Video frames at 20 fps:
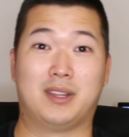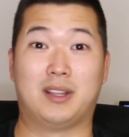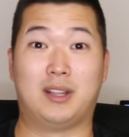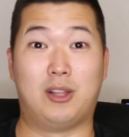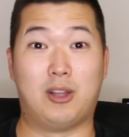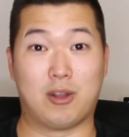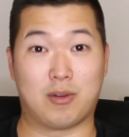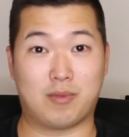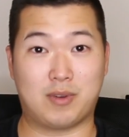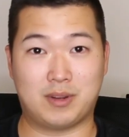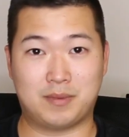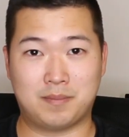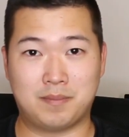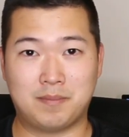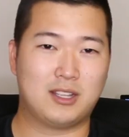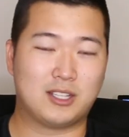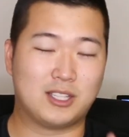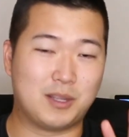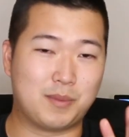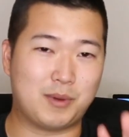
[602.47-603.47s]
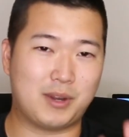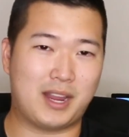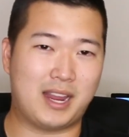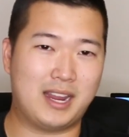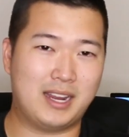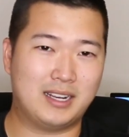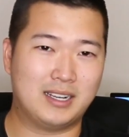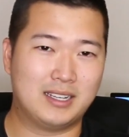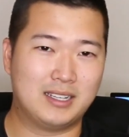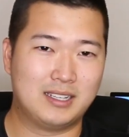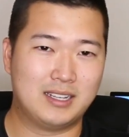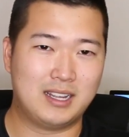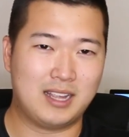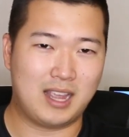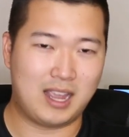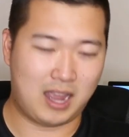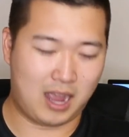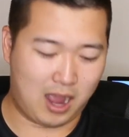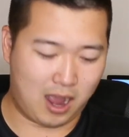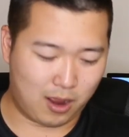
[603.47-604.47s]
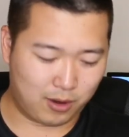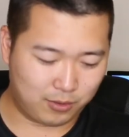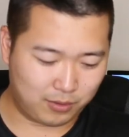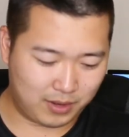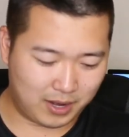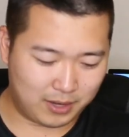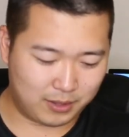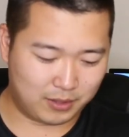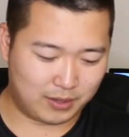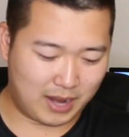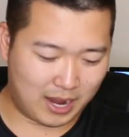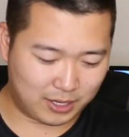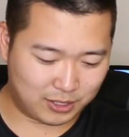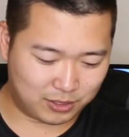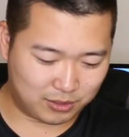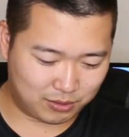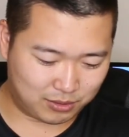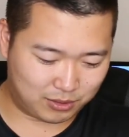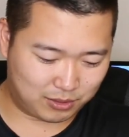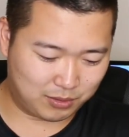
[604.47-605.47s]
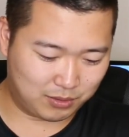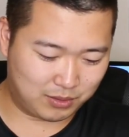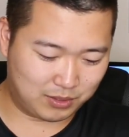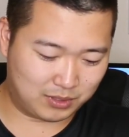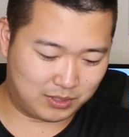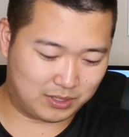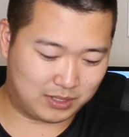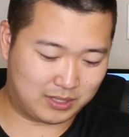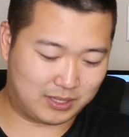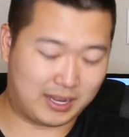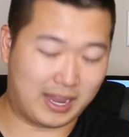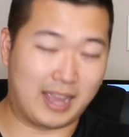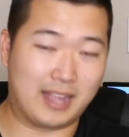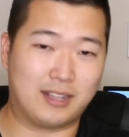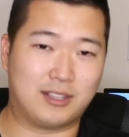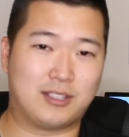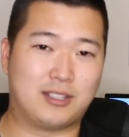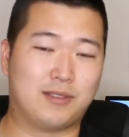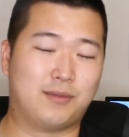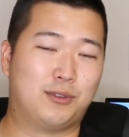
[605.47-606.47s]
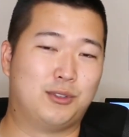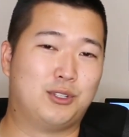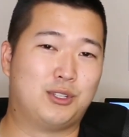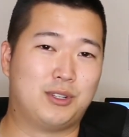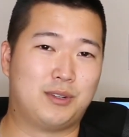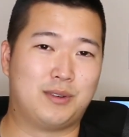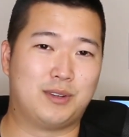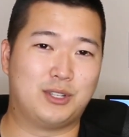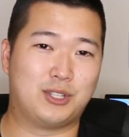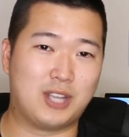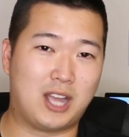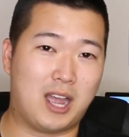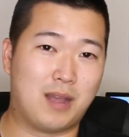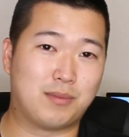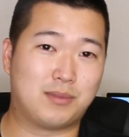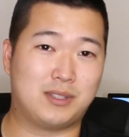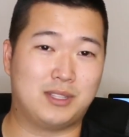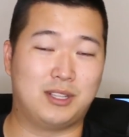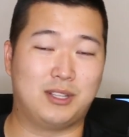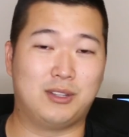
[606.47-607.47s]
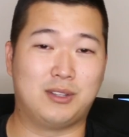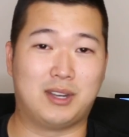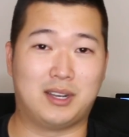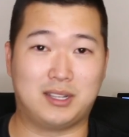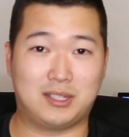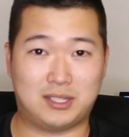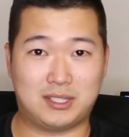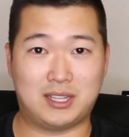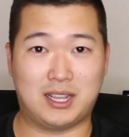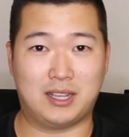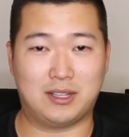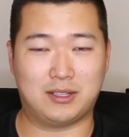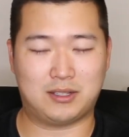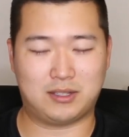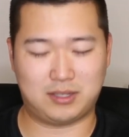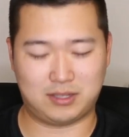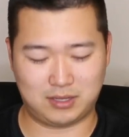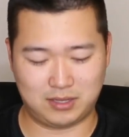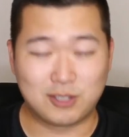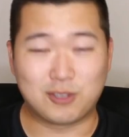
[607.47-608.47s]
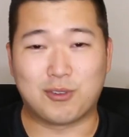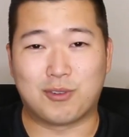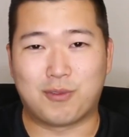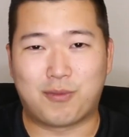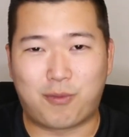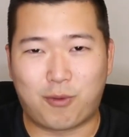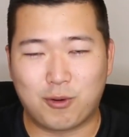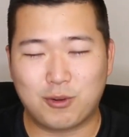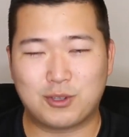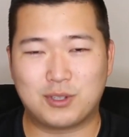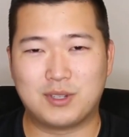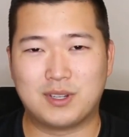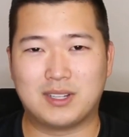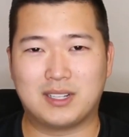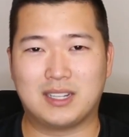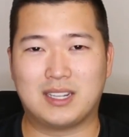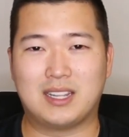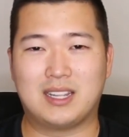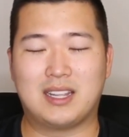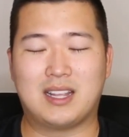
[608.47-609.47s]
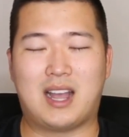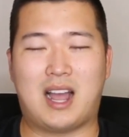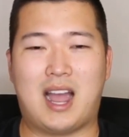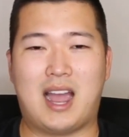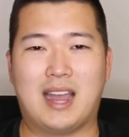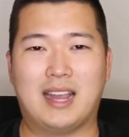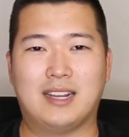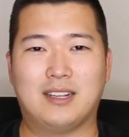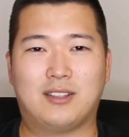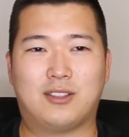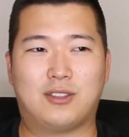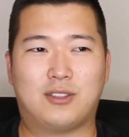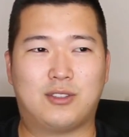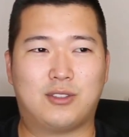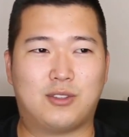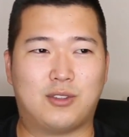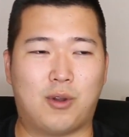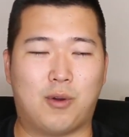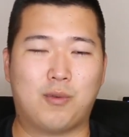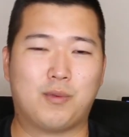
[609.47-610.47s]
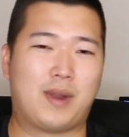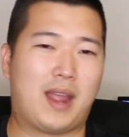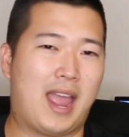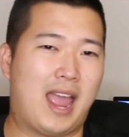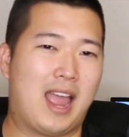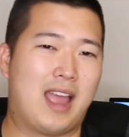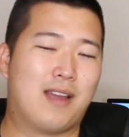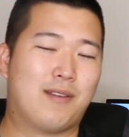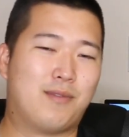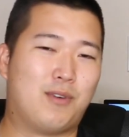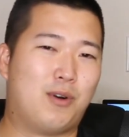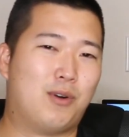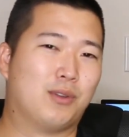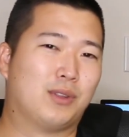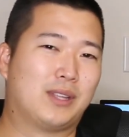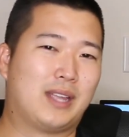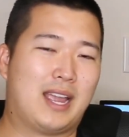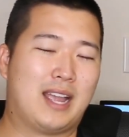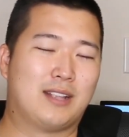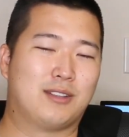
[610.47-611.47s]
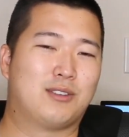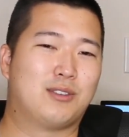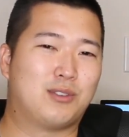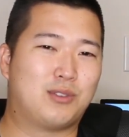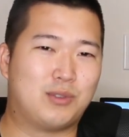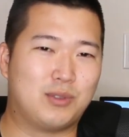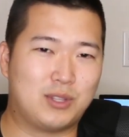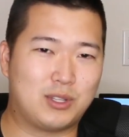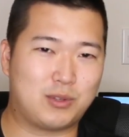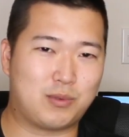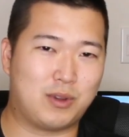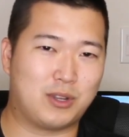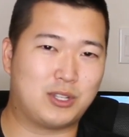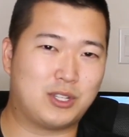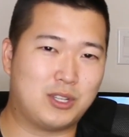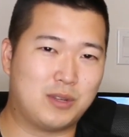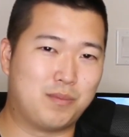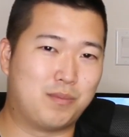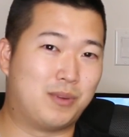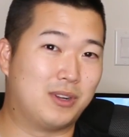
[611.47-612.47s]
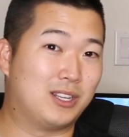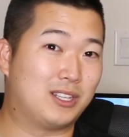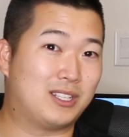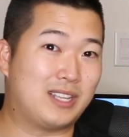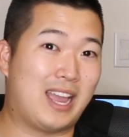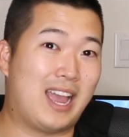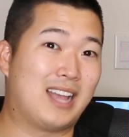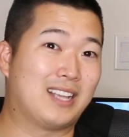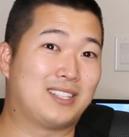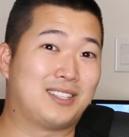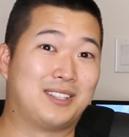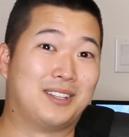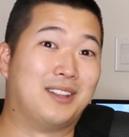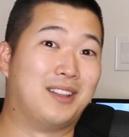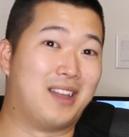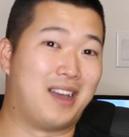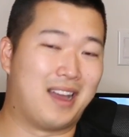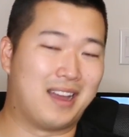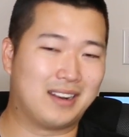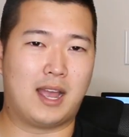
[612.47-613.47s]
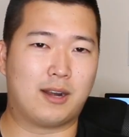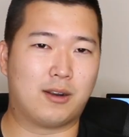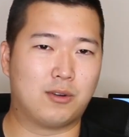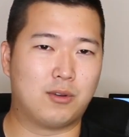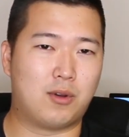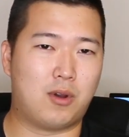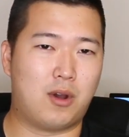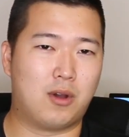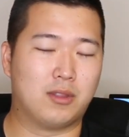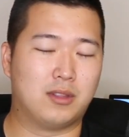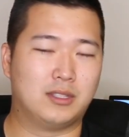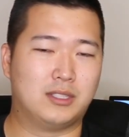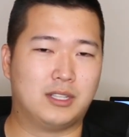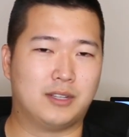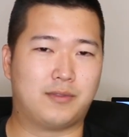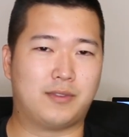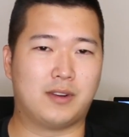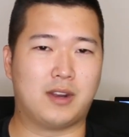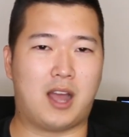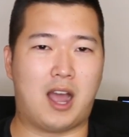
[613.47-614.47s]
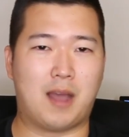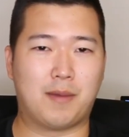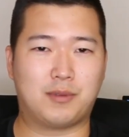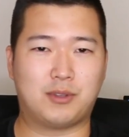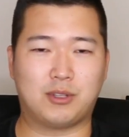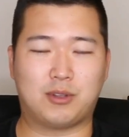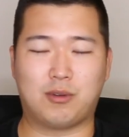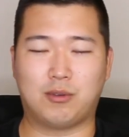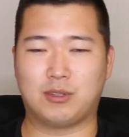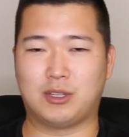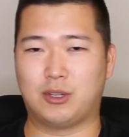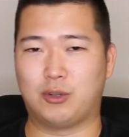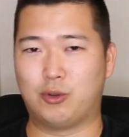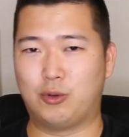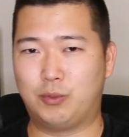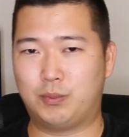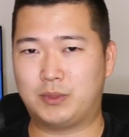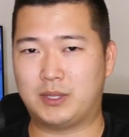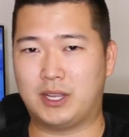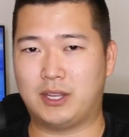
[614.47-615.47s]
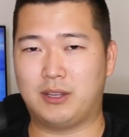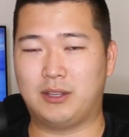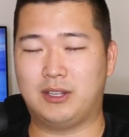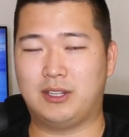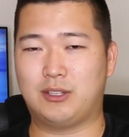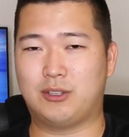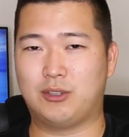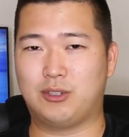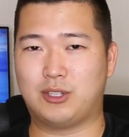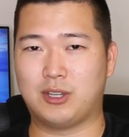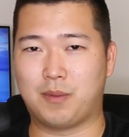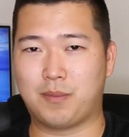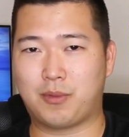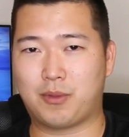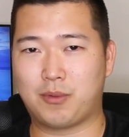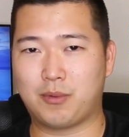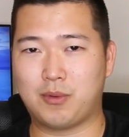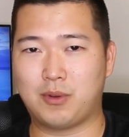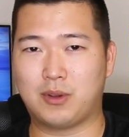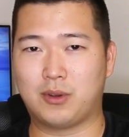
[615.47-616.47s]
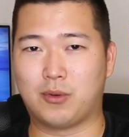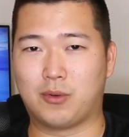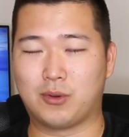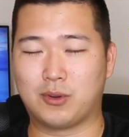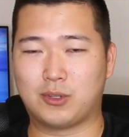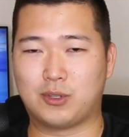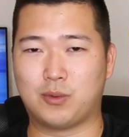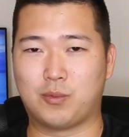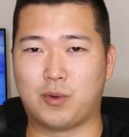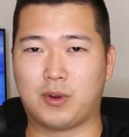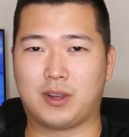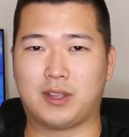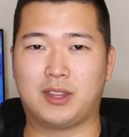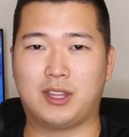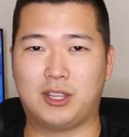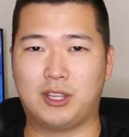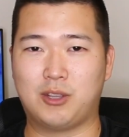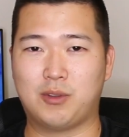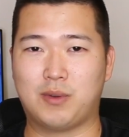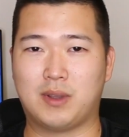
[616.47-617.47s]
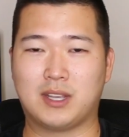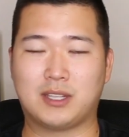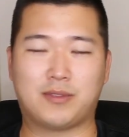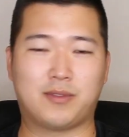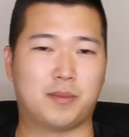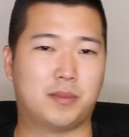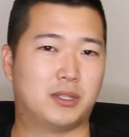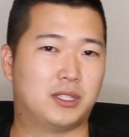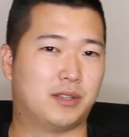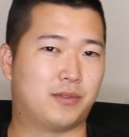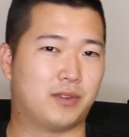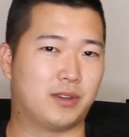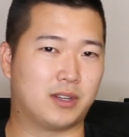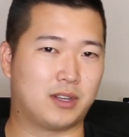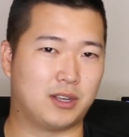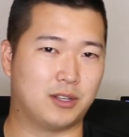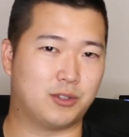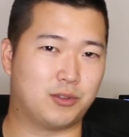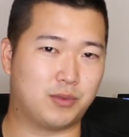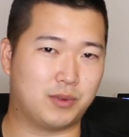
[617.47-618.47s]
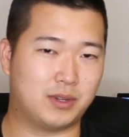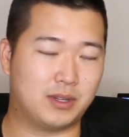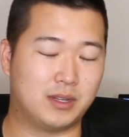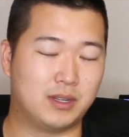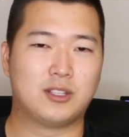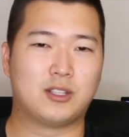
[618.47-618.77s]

the long run. So number eight, how do international students get civil engineering jobs in the United States? So unfortunately, I don't have all the answers to this question, but it's asked a lot. I don't know all the different obstacles and hoops that you need to jump through in order to work in the US from a different country.